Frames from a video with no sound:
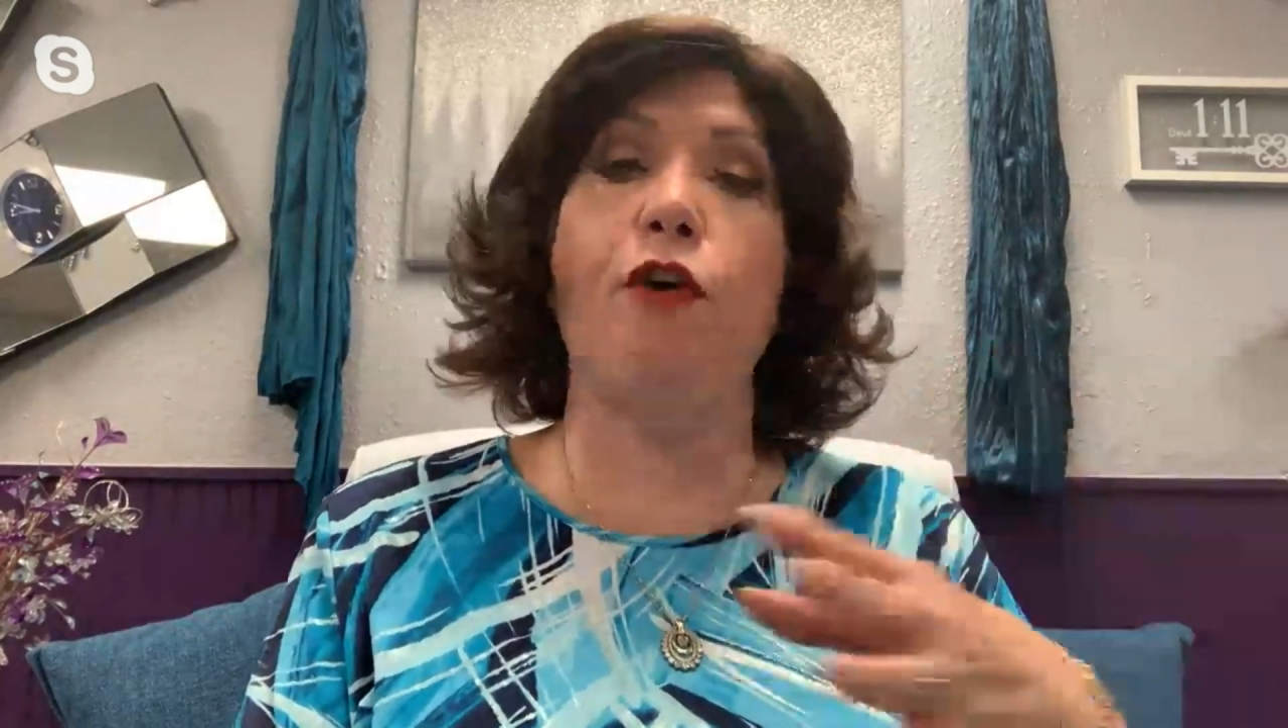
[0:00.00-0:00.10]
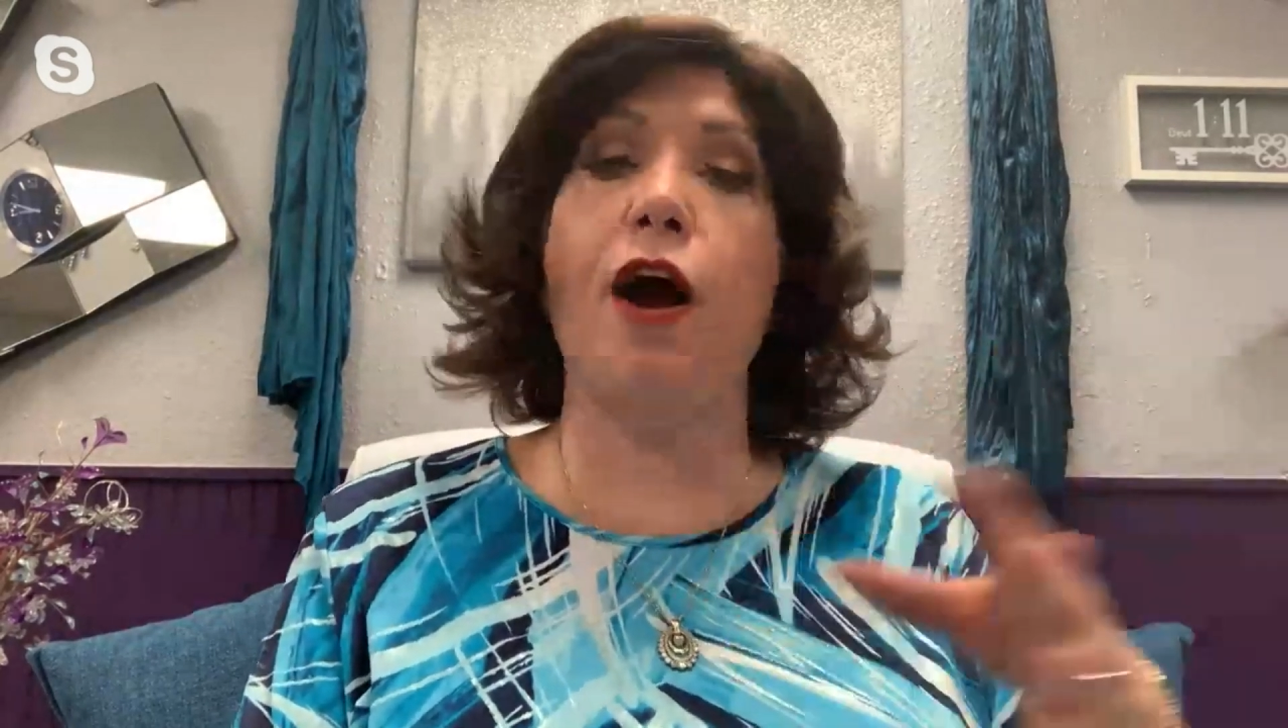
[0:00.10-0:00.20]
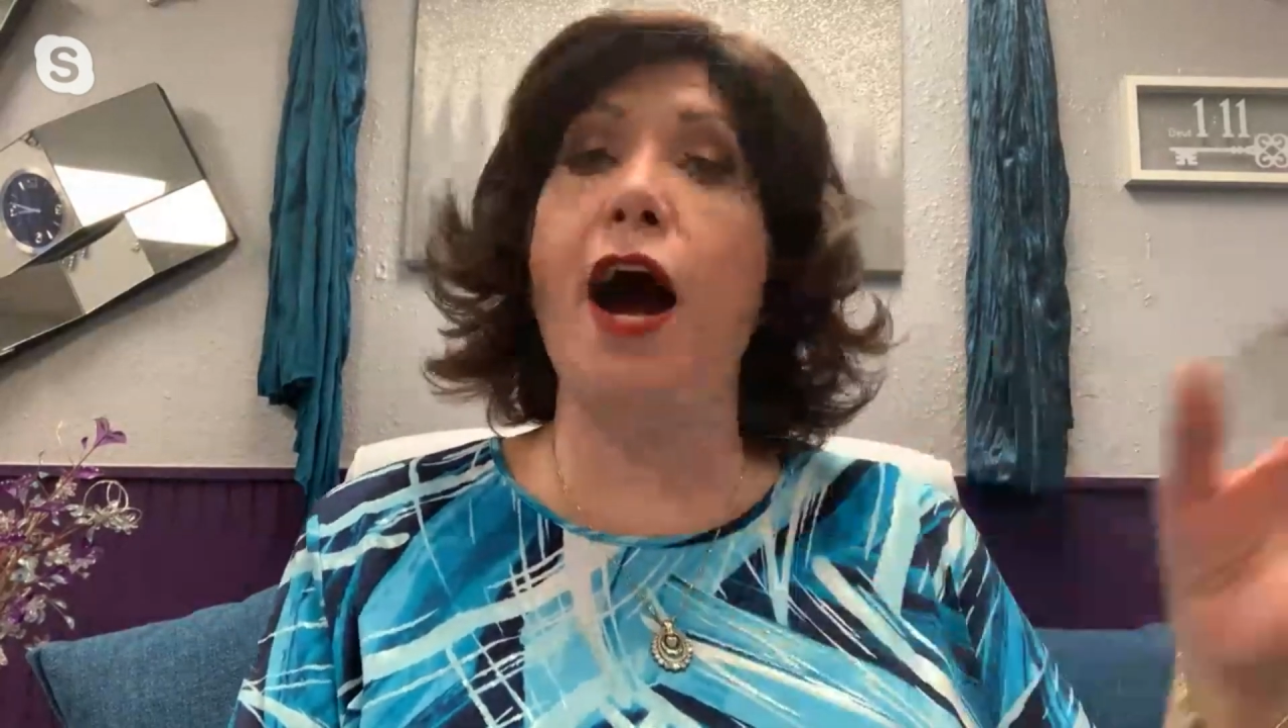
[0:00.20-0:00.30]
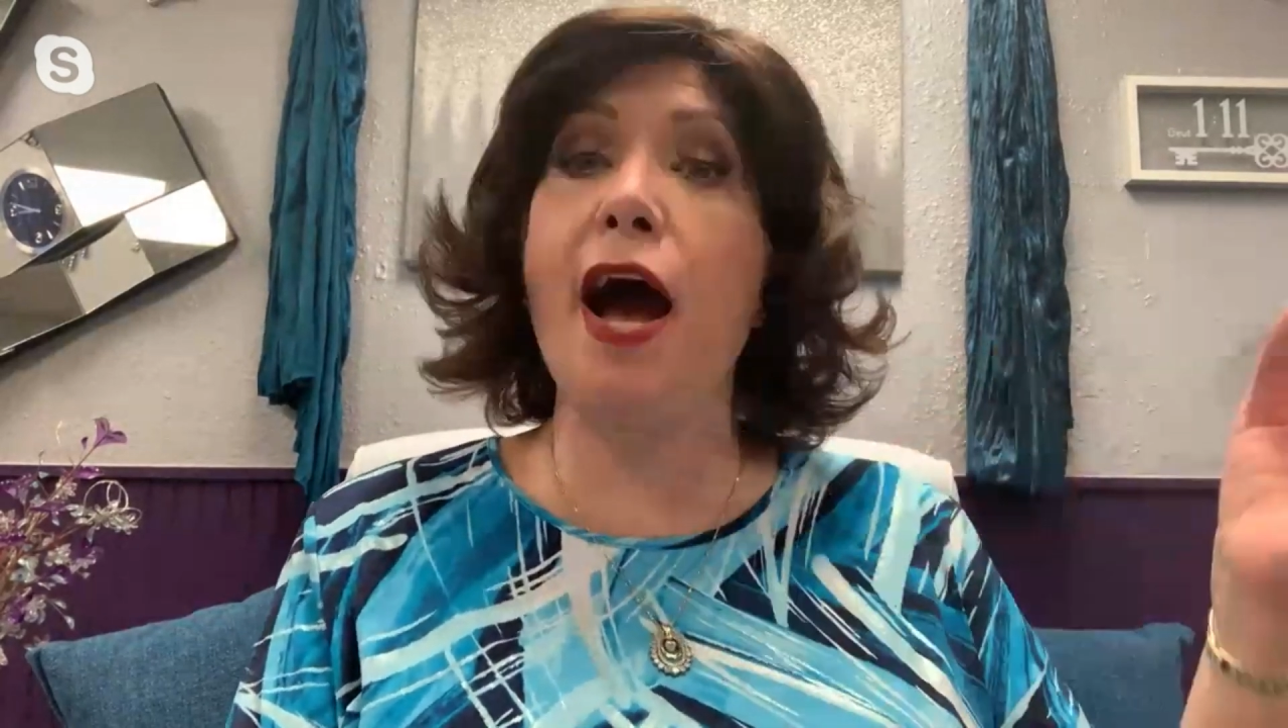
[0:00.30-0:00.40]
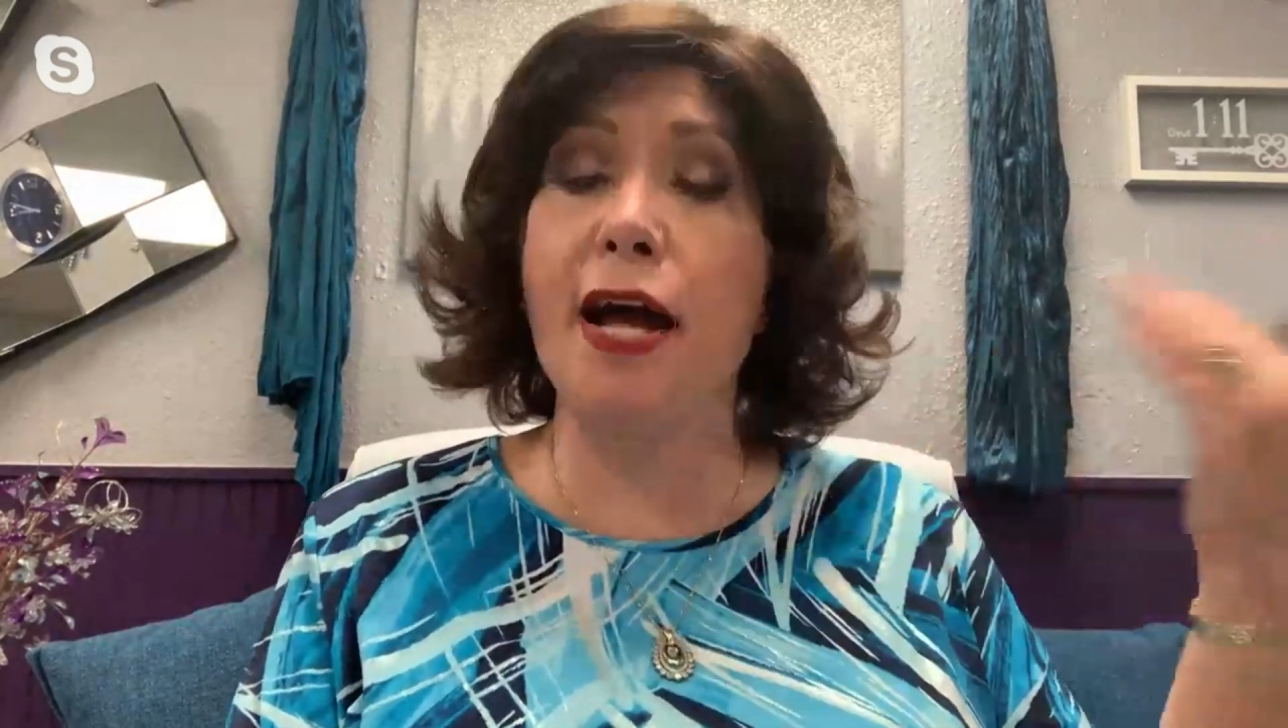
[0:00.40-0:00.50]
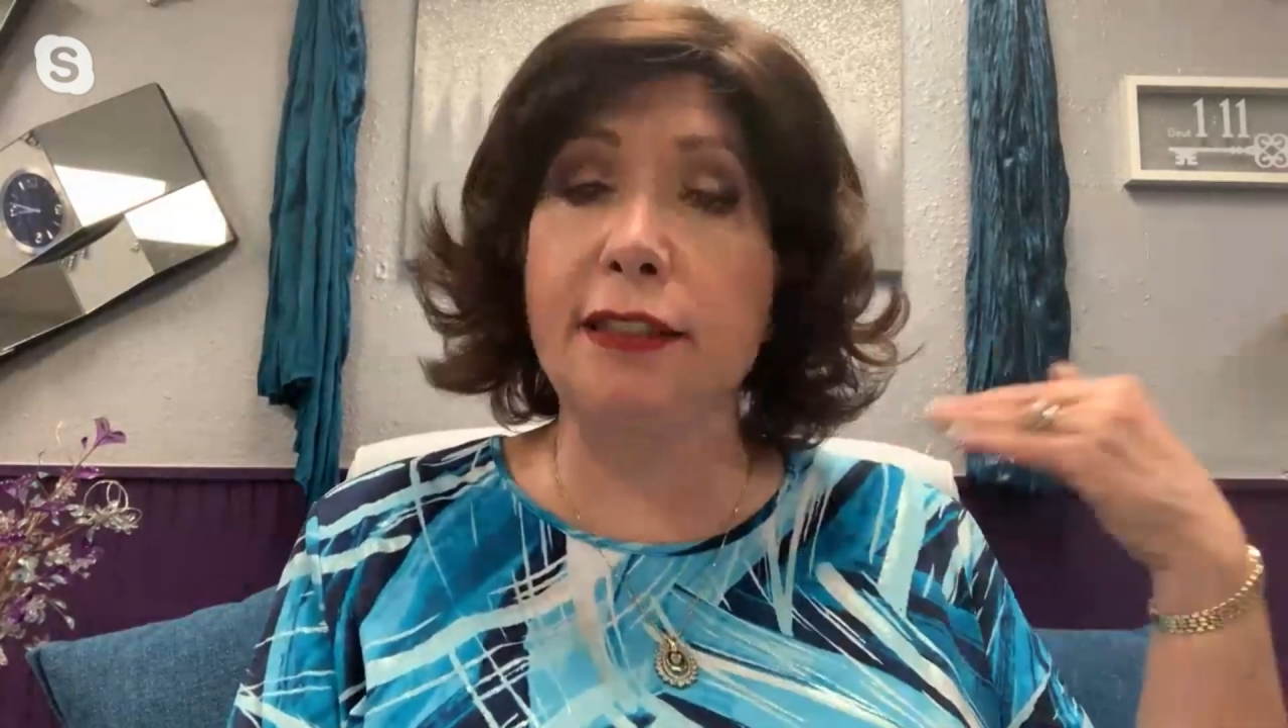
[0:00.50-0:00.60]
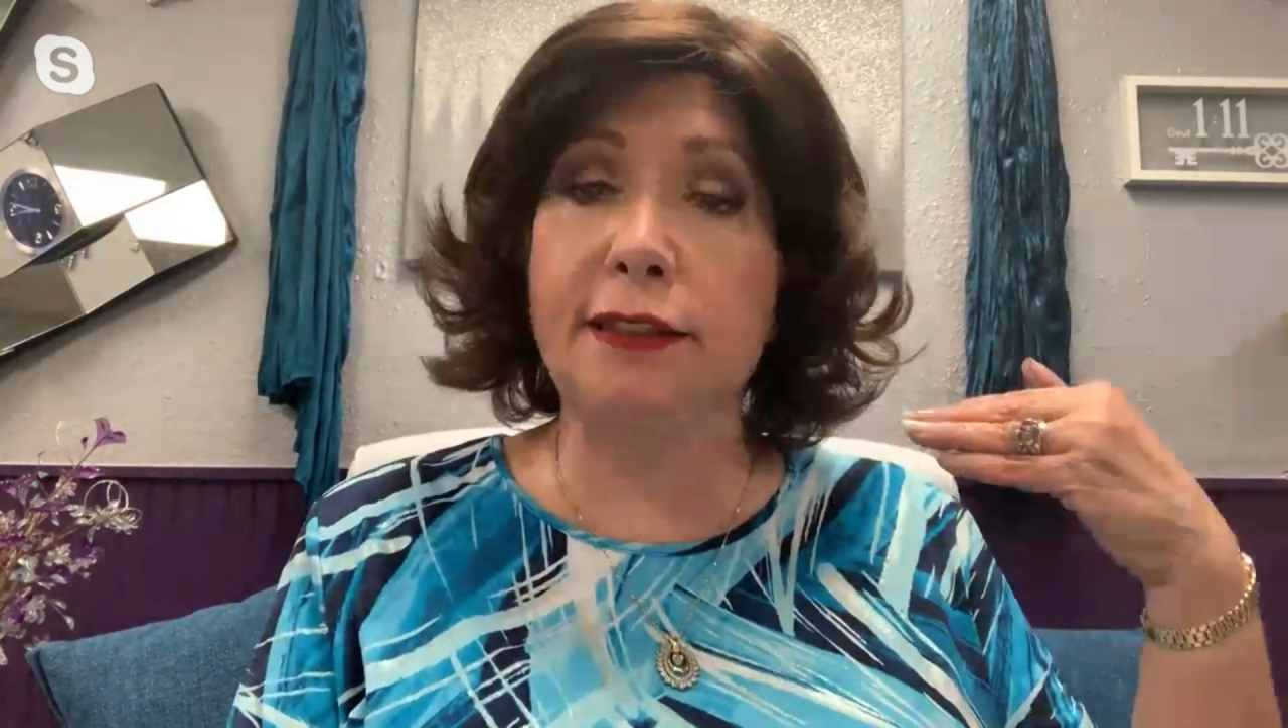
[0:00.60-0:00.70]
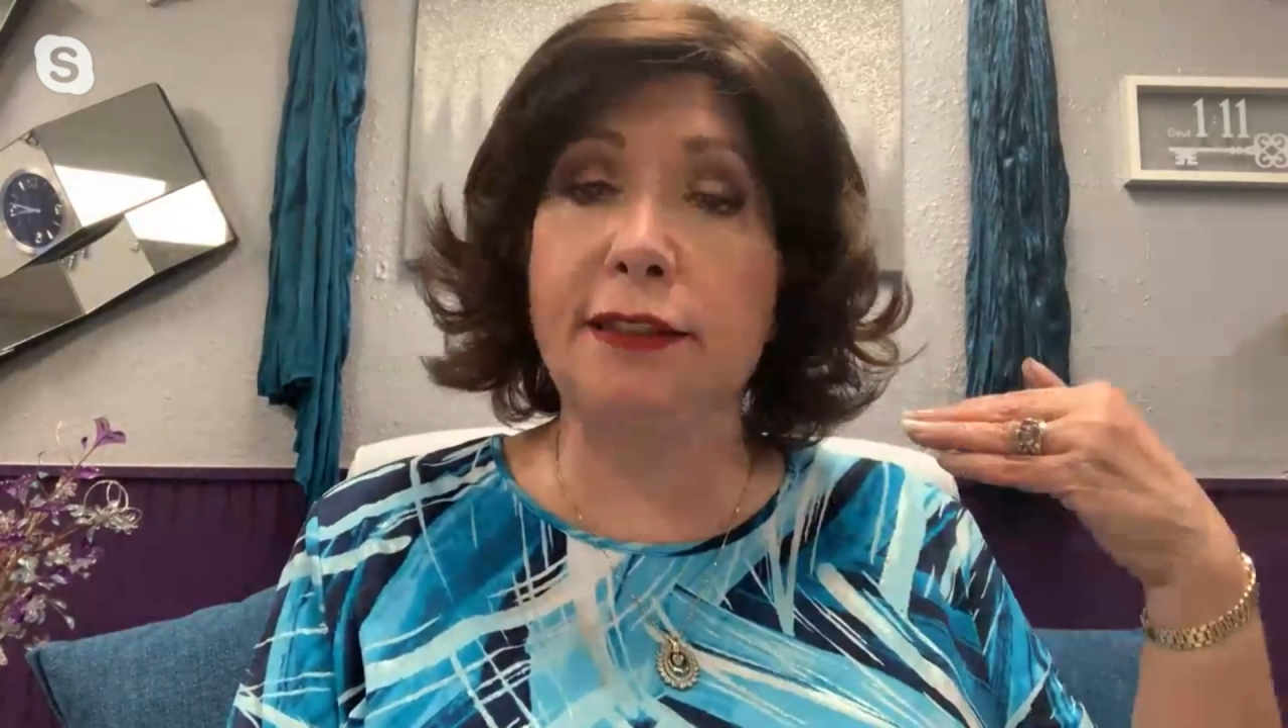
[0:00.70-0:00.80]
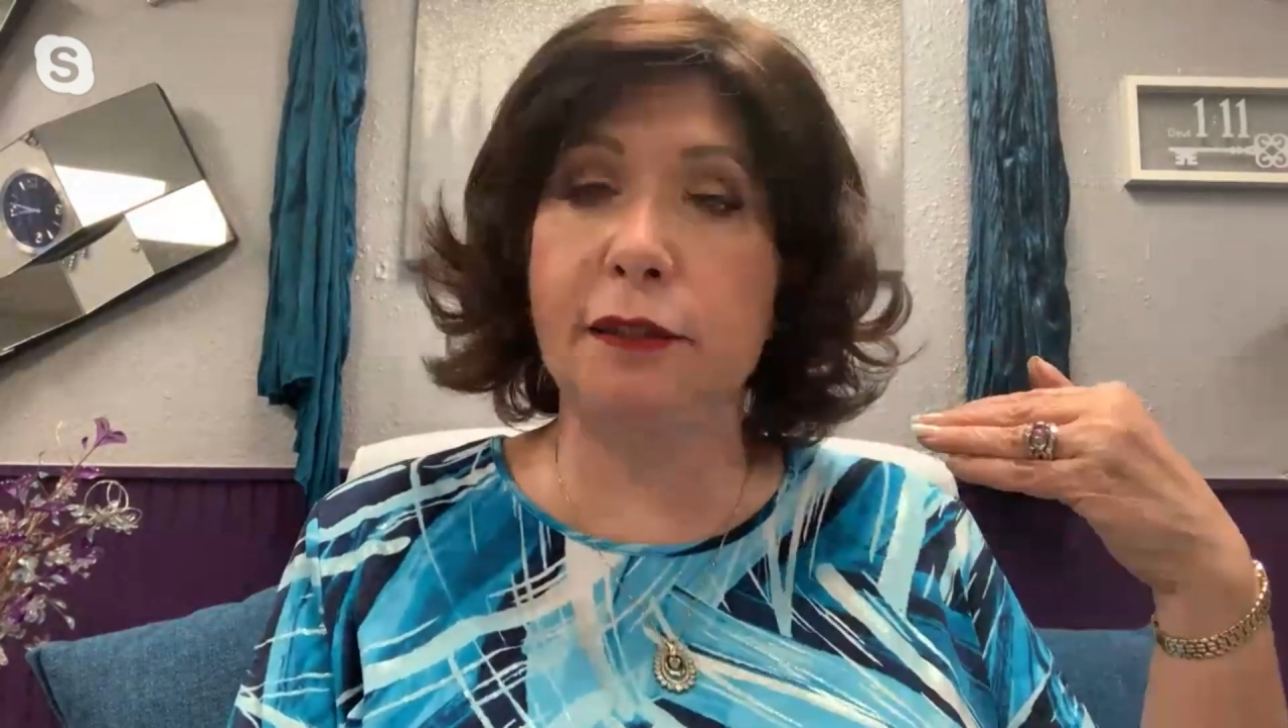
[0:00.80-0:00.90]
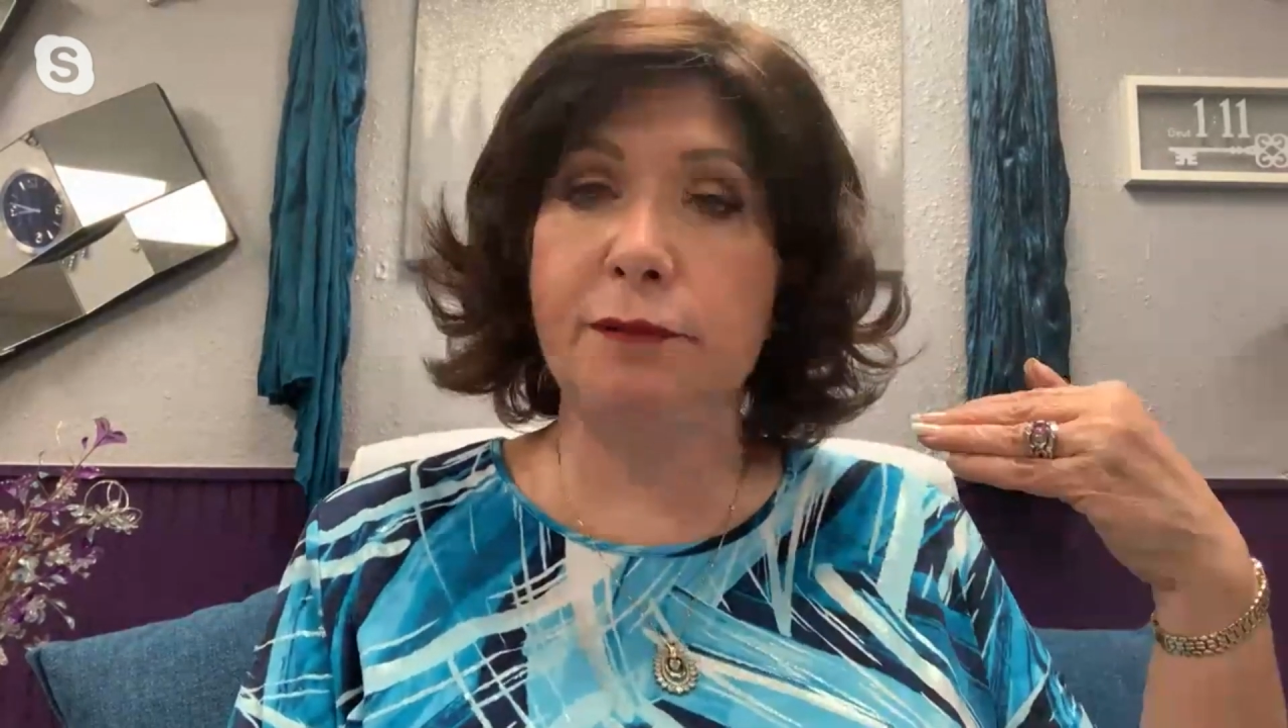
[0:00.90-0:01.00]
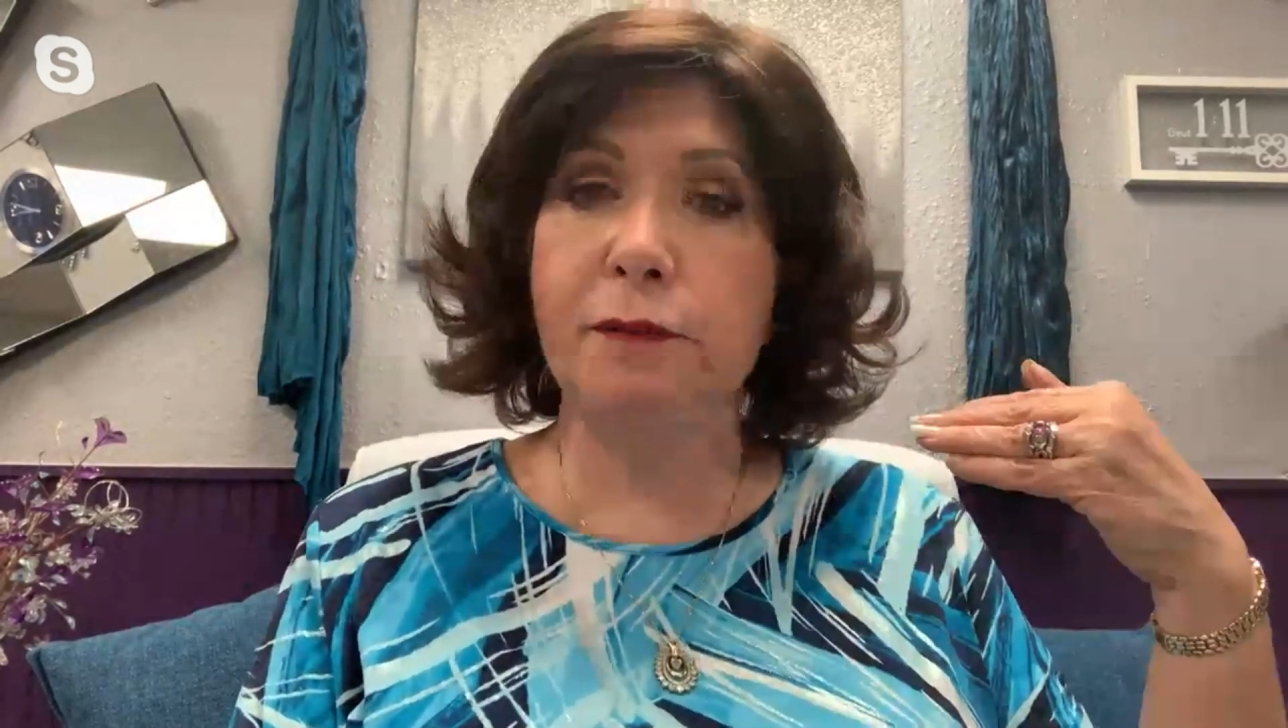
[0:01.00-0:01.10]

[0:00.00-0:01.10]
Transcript: over us.